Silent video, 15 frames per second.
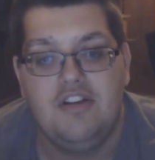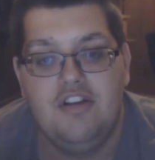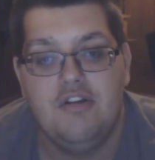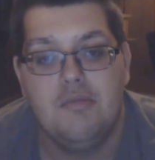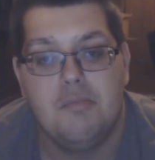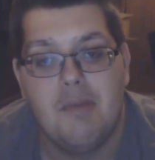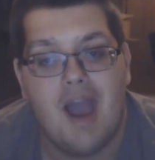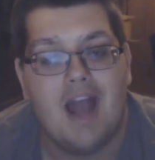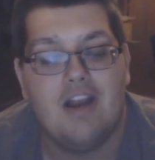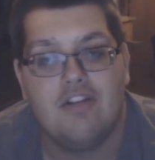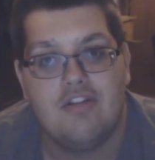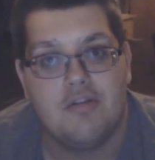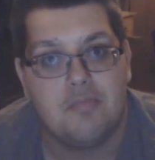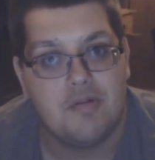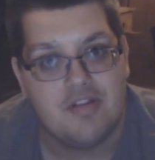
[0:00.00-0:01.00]
You
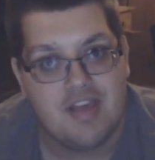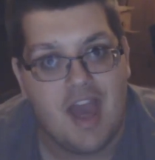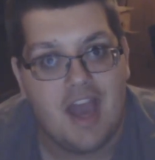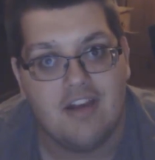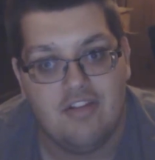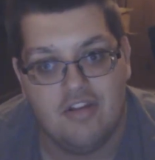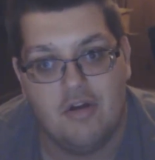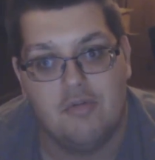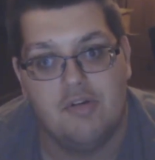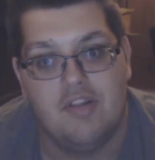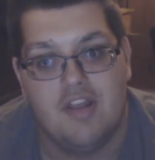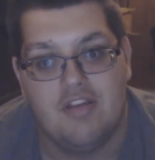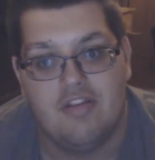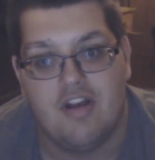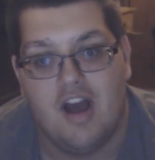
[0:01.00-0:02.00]
managed to protect
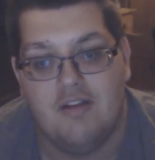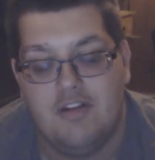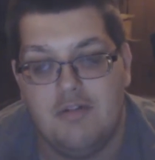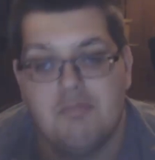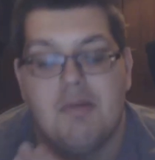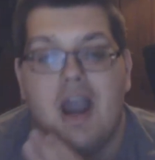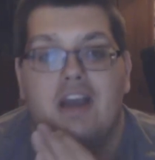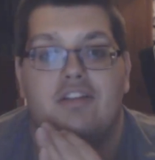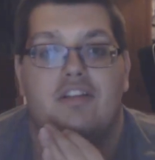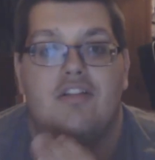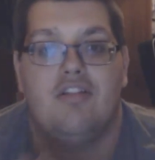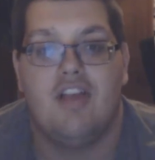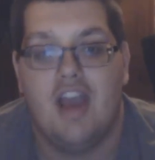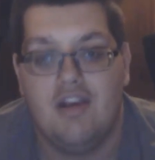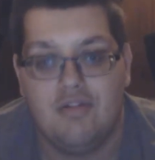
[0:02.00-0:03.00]
someone this time. You managed to
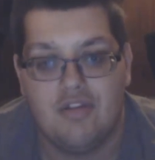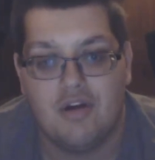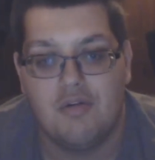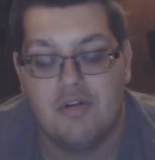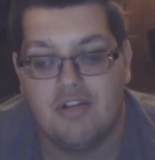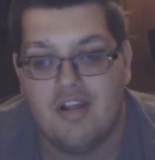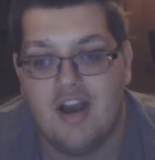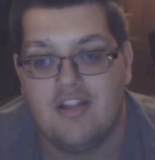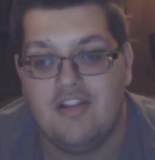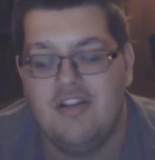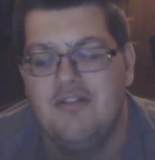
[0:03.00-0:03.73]
save someone's life.